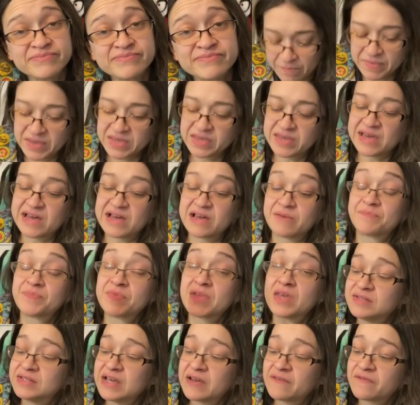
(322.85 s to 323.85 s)
But yeah,
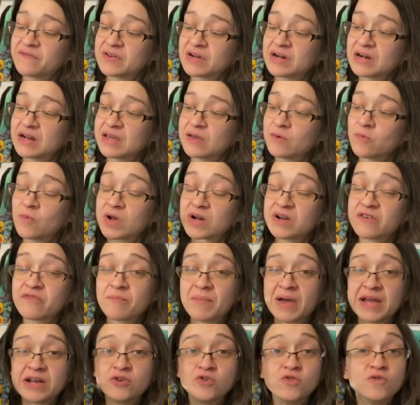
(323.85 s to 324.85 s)
definitely one of
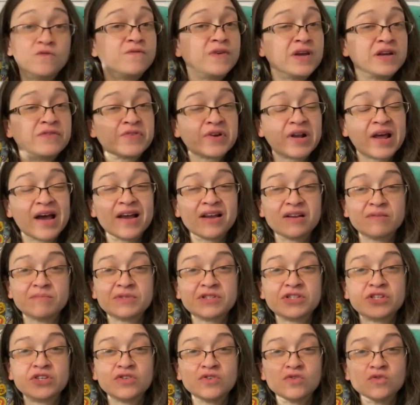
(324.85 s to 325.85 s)
my new favorite items
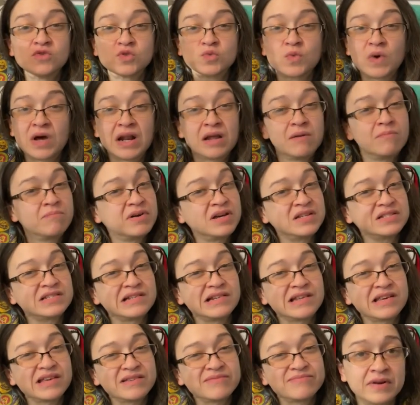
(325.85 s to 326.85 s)
to use while I'm
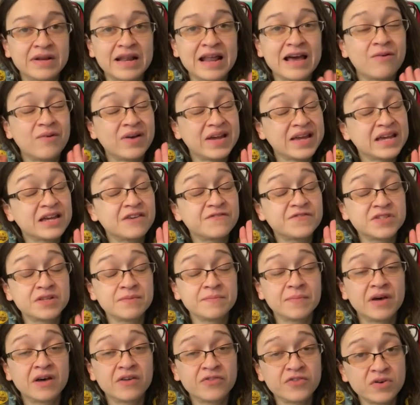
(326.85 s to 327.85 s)
puzzling. Now I have
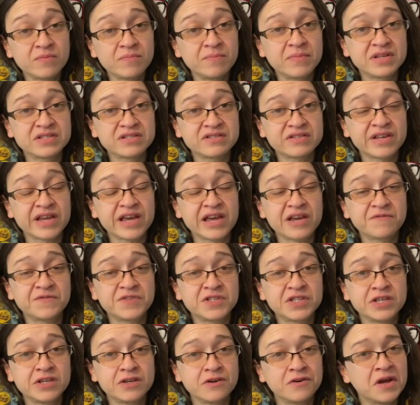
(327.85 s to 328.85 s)
some other must-haves
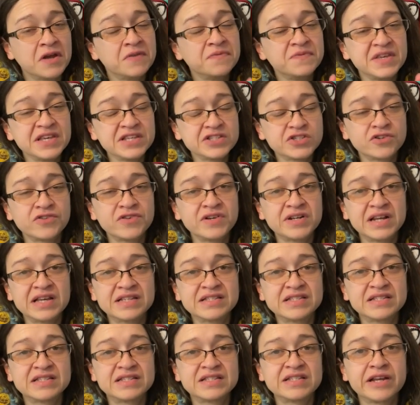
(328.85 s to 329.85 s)
here, and these aren't
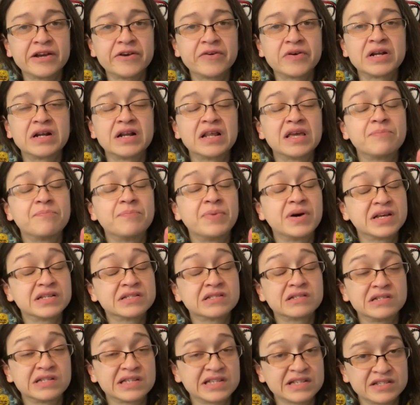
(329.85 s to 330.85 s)
necessarily
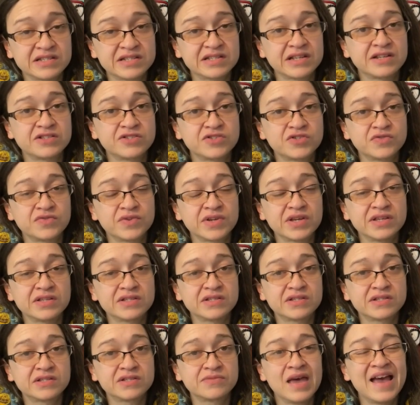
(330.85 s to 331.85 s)
puzzle
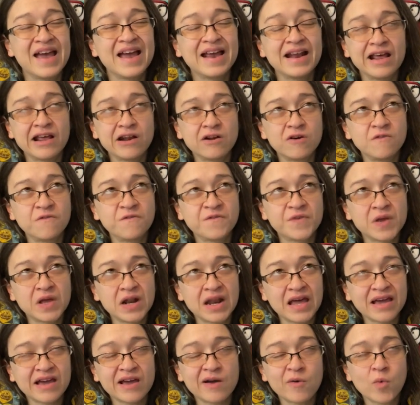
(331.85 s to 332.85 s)
accessories. And I don't feel
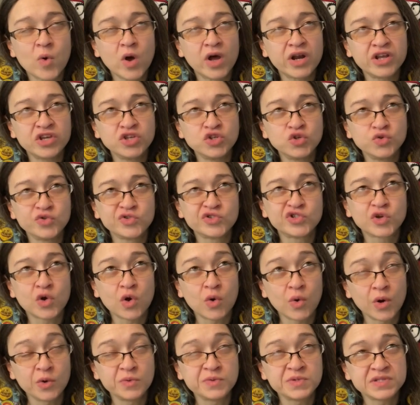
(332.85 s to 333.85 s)
like I want to use
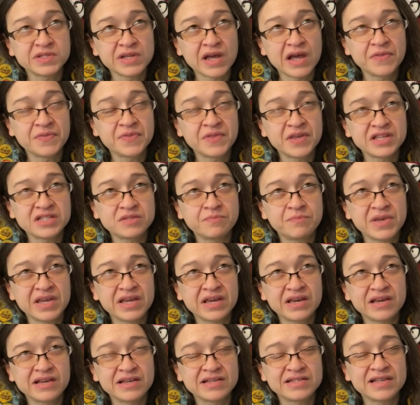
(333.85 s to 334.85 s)
quotes on this
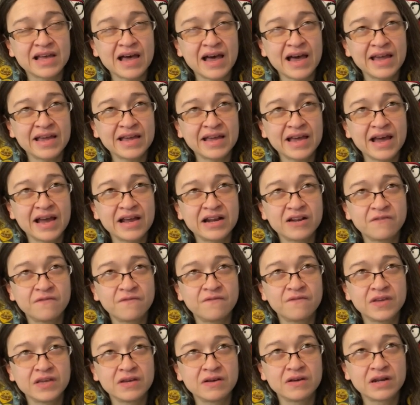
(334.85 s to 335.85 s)
because I kind of
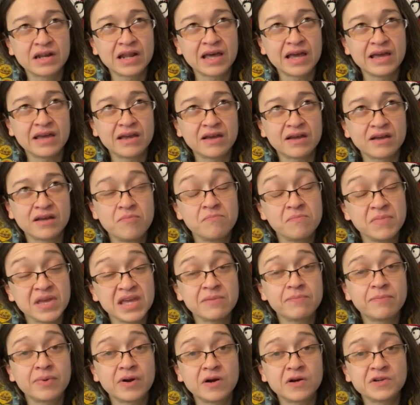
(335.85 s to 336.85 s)
feel like, me
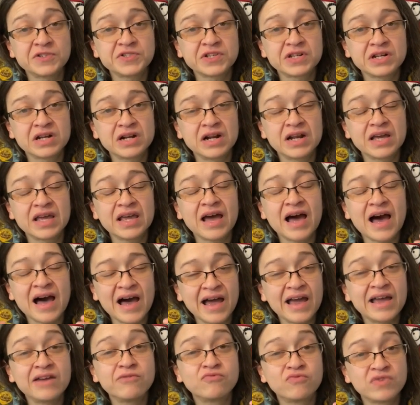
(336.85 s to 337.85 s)
personally,
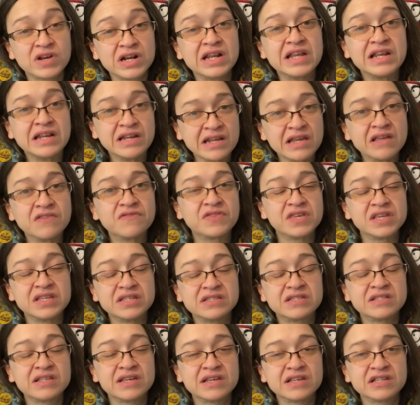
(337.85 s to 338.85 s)
I really need these
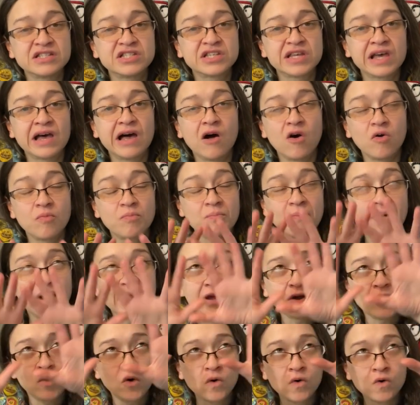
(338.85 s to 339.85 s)
things to help my
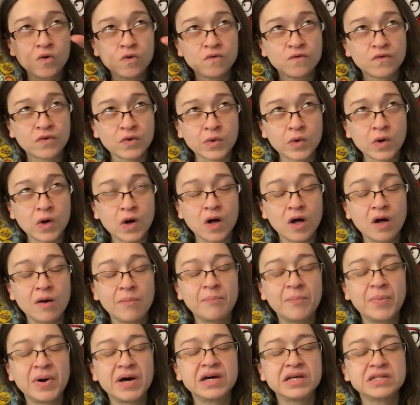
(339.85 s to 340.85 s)
overall
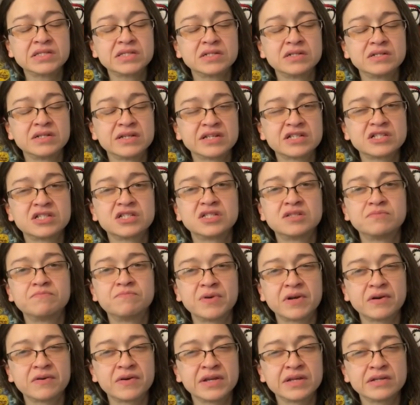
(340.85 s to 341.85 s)
puzzle
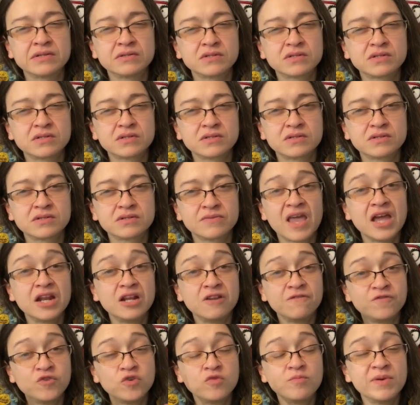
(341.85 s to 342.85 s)
experience. And
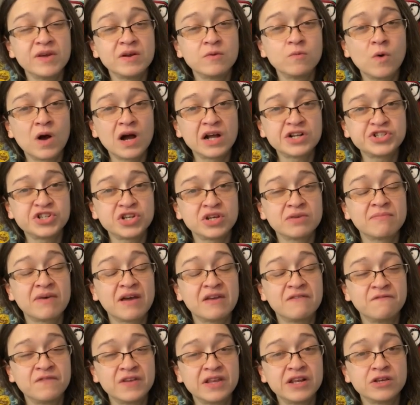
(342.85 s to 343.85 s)
if you've been watching my
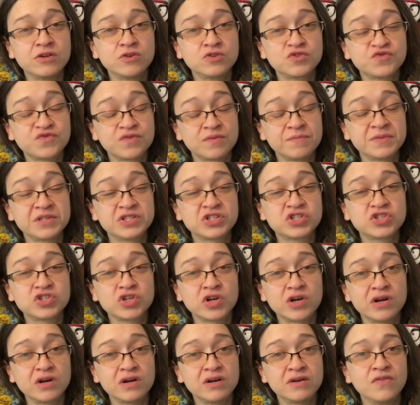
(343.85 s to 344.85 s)
videos from the
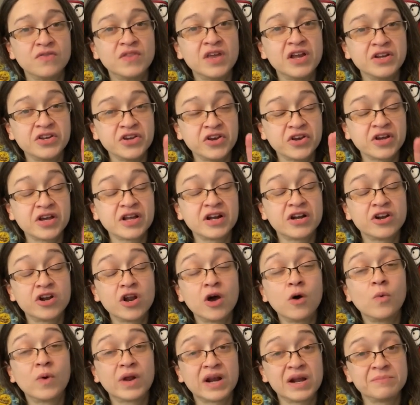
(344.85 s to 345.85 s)
start, then you're gonna
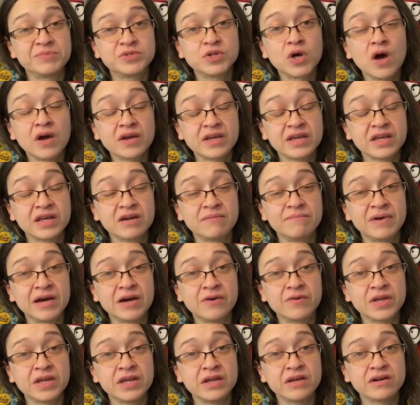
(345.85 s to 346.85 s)
know what I'm talking
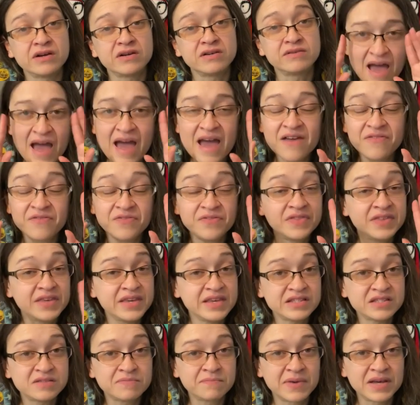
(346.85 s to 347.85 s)
about here. And
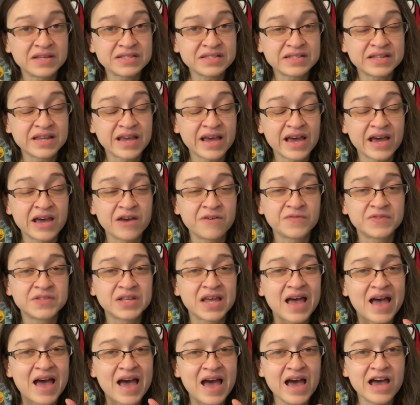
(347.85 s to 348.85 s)
these must-haves
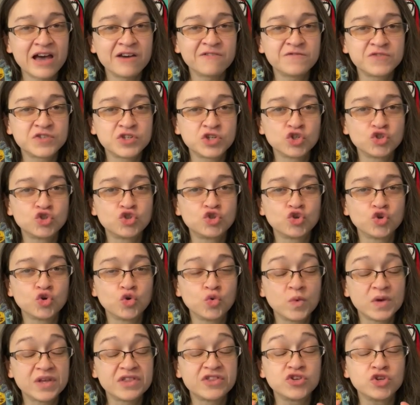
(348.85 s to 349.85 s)
have to do
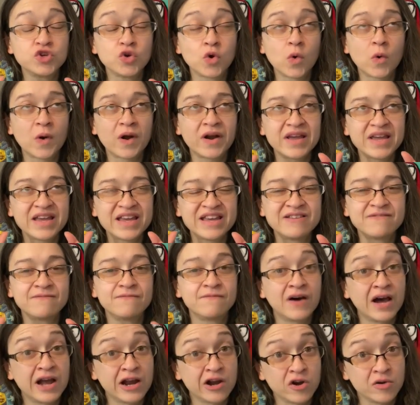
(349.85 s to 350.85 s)
with your
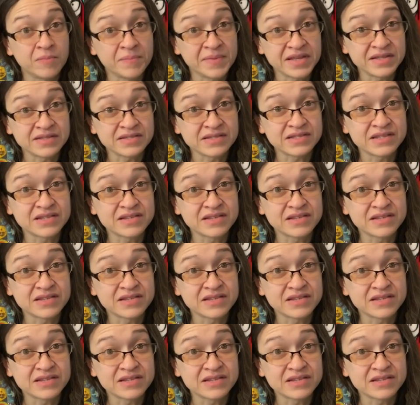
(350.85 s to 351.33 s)
environment.